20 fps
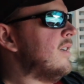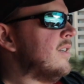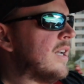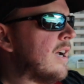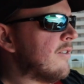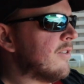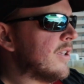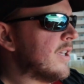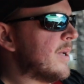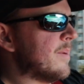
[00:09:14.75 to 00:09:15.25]

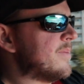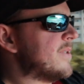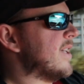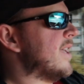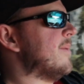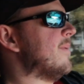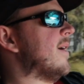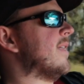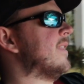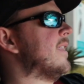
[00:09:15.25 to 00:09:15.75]

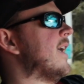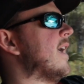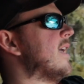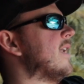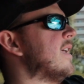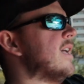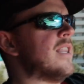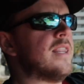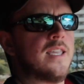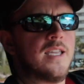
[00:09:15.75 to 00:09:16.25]
upset about
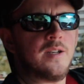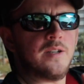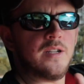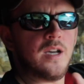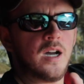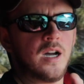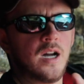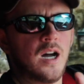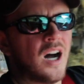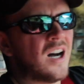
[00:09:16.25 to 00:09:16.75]
that. And then
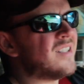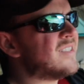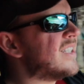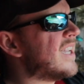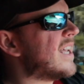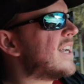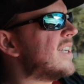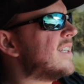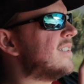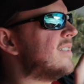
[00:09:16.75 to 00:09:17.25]

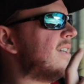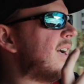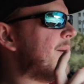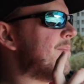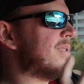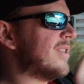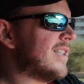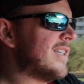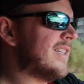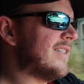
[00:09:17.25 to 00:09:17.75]
Hondata, I
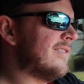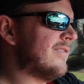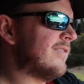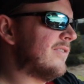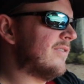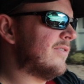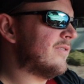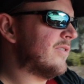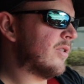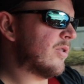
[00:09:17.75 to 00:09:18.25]

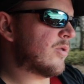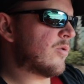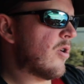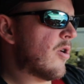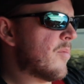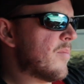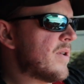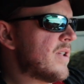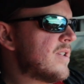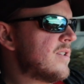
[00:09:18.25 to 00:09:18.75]
believe, don't
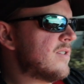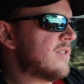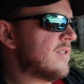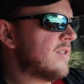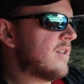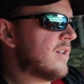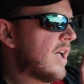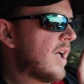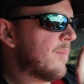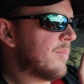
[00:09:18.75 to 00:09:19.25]
quote me,
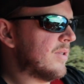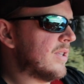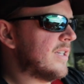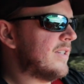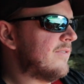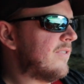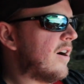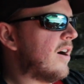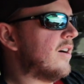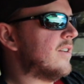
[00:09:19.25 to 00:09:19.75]
I
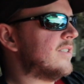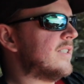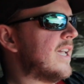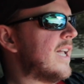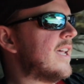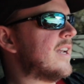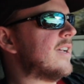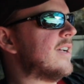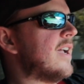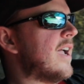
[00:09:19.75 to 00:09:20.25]
believe
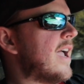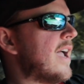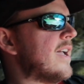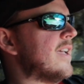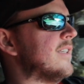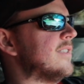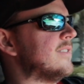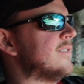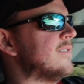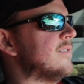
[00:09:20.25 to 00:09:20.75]
Hondata
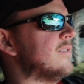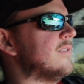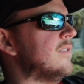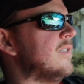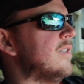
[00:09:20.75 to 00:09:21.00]
has